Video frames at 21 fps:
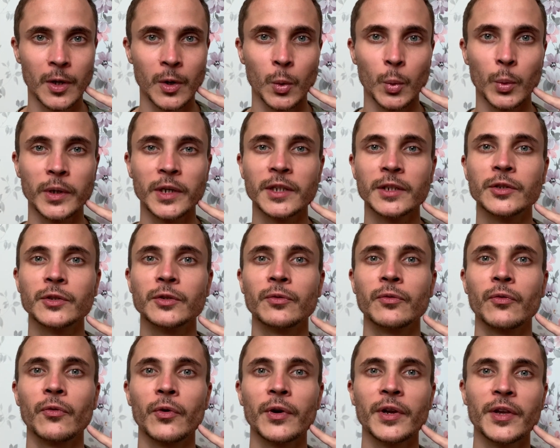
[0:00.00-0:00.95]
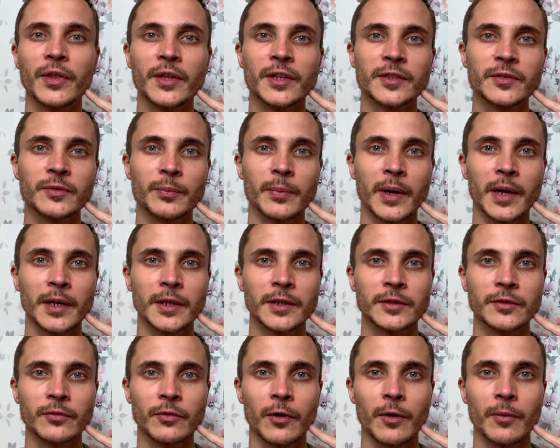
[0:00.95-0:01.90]
We need to free this space
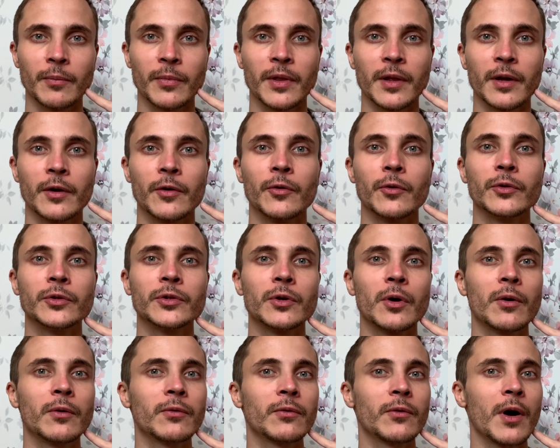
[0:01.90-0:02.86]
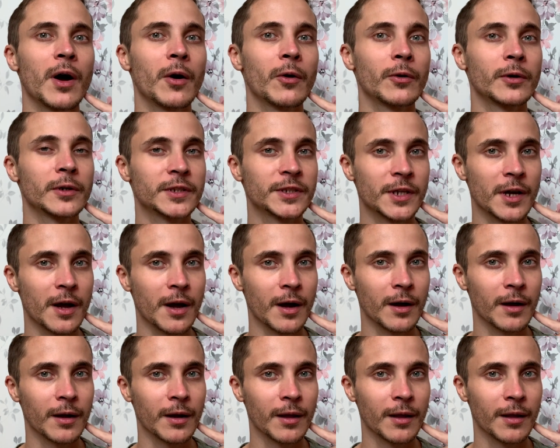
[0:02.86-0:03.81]
from the root of our
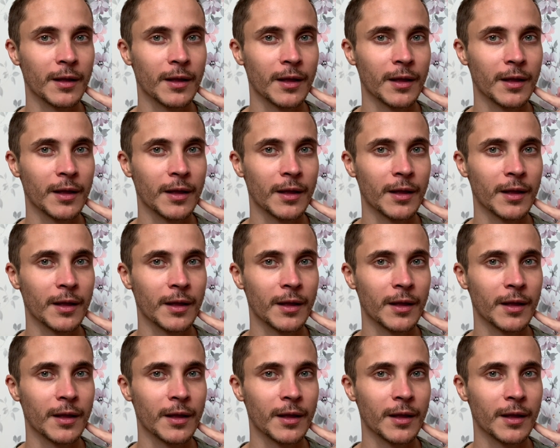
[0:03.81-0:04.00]
tongue